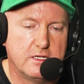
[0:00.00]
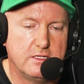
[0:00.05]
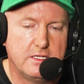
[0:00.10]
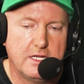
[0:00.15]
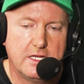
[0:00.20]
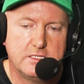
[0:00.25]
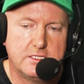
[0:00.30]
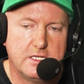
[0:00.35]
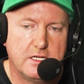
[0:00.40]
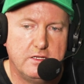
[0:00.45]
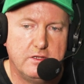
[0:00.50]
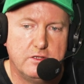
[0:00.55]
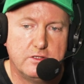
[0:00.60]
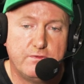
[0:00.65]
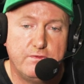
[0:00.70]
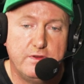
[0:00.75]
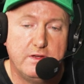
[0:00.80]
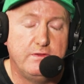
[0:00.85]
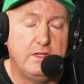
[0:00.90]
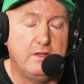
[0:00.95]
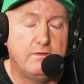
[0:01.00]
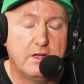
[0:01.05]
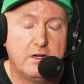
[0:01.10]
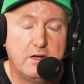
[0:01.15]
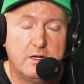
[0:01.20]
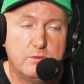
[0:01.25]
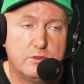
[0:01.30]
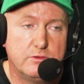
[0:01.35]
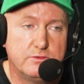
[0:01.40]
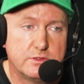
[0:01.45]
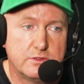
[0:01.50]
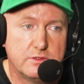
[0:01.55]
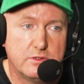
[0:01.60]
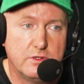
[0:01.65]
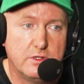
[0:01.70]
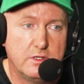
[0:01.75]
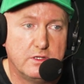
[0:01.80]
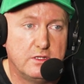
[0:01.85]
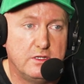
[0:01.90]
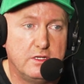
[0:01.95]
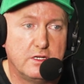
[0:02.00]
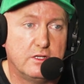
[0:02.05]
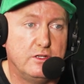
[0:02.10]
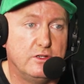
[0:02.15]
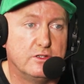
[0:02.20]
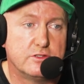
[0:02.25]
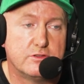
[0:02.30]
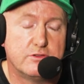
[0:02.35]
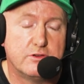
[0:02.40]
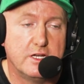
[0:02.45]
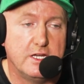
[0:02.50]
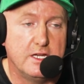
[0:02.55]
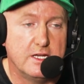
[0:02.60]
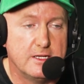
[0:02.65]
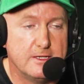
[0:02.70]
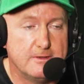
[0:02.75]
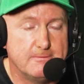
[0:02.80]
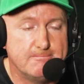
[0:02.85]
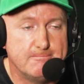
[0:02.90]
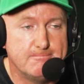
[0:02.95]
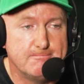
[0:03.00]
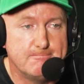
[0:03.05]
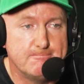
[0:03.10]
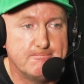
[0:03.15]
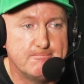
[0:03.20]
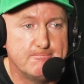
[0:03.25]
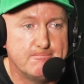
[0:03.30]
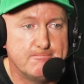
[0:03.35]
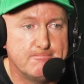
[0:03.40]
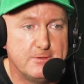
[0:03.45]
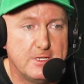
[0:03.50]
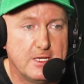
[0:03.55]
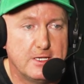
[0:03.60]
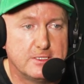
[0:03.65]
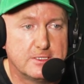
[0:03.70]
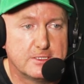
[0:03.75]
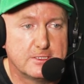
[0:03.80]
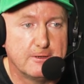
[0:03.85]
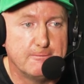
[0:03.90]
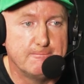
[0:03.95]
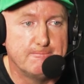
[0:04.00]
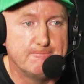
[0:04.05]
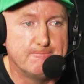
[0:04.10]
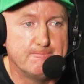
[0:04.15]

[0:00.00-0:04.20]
you can dead set use 50 variables. You can use three. Yes. Let's